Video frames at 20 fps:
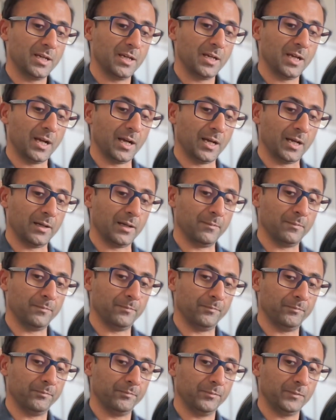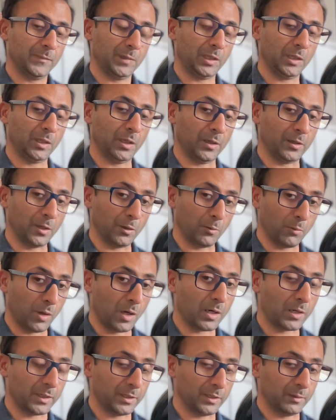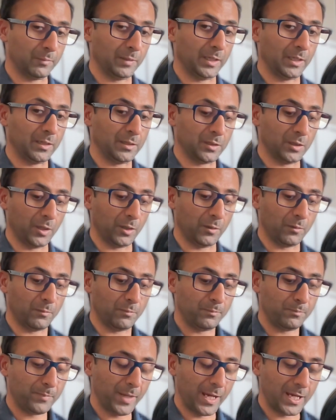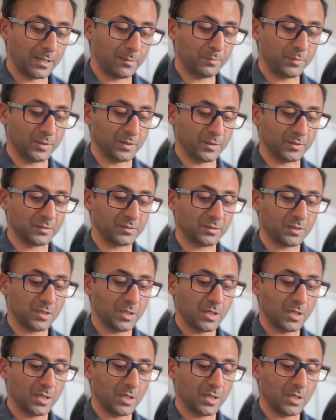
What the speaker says: There are going to be, papers